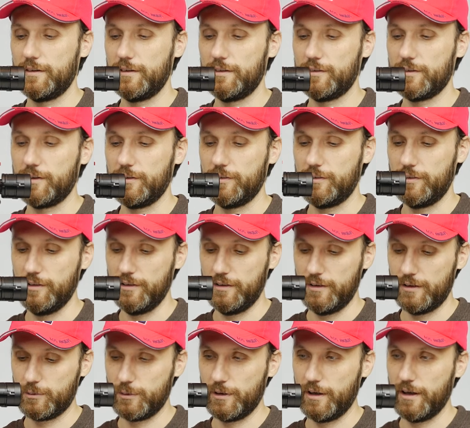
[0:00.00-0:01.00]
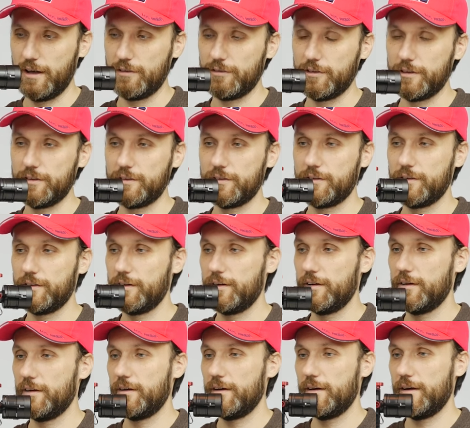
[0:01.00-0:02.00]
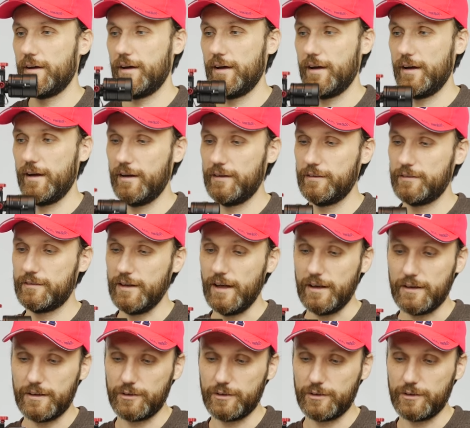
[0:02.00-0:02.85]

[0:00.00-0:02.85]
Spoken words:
As you can see, there we have it. And yeah,